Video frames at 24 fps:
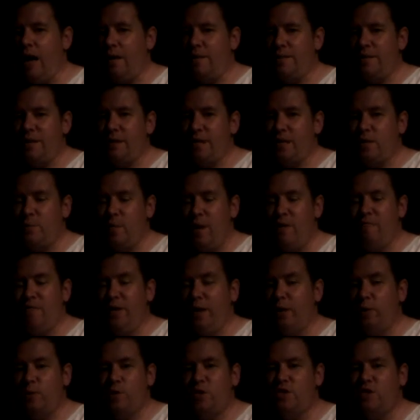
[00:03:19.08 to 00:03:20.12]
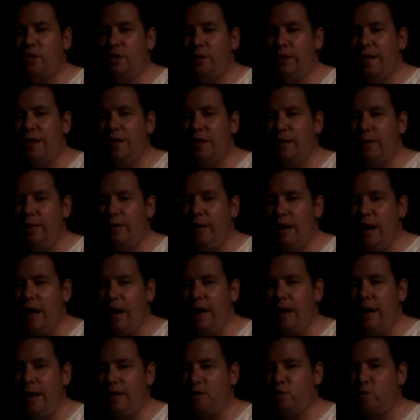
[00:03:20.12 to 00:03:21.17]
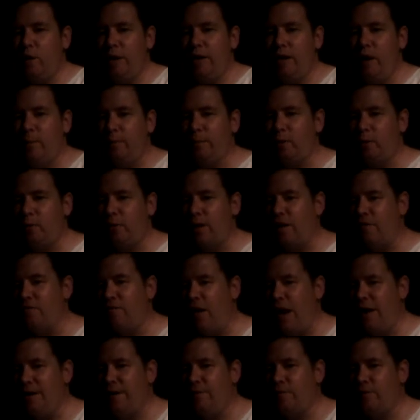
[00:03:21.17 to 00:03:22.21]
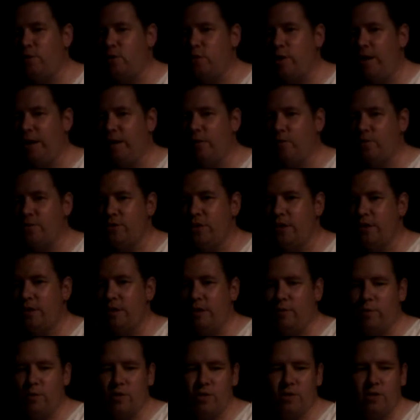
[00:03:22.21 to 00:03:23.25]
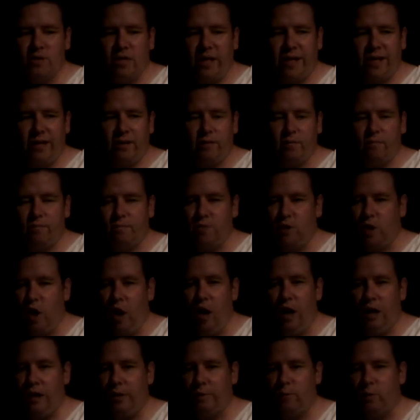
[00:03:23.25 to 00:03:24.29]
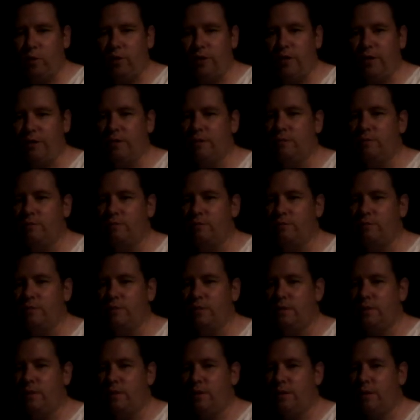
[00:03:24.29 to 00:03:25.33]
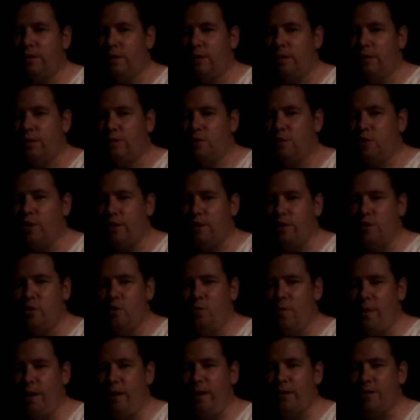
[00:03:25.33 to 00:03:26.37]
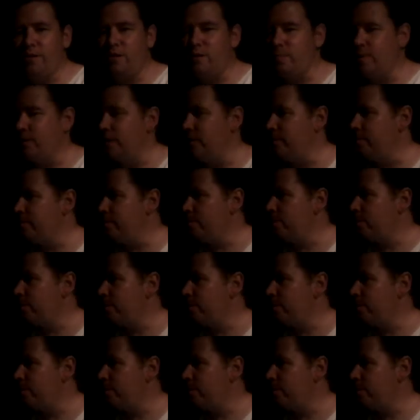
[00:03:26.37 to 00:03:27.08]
because my video was deleted, I, I tried to upload it on five different channels and it was like gone within shit two minutes. I mean.